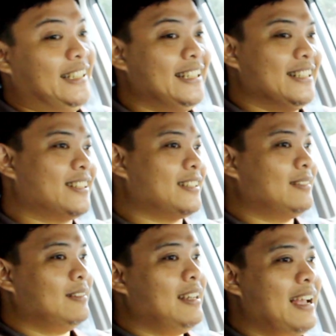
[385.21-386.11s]
is.
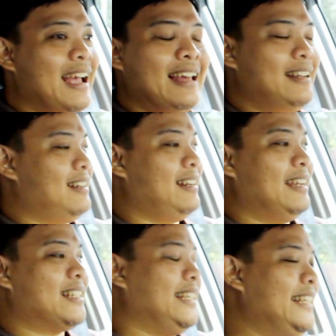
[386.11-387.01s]
And
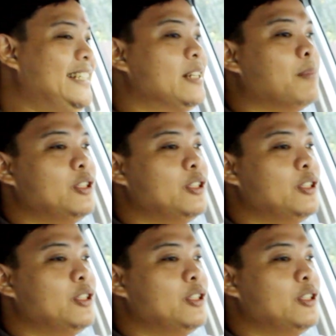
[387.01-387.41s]
it's easy to